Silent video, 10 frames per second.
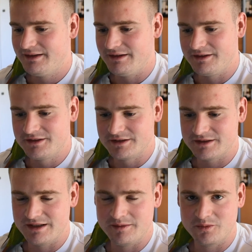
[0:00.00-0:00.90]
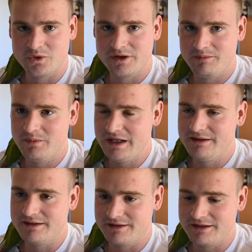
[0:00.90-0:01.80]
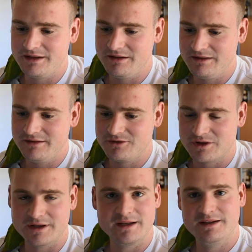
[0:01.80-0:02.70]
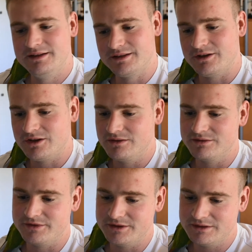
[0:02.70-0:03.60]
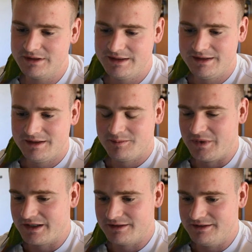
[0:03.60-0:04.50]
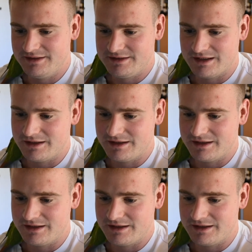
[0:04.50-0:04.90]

It just, it would mean that the drug is harmful, because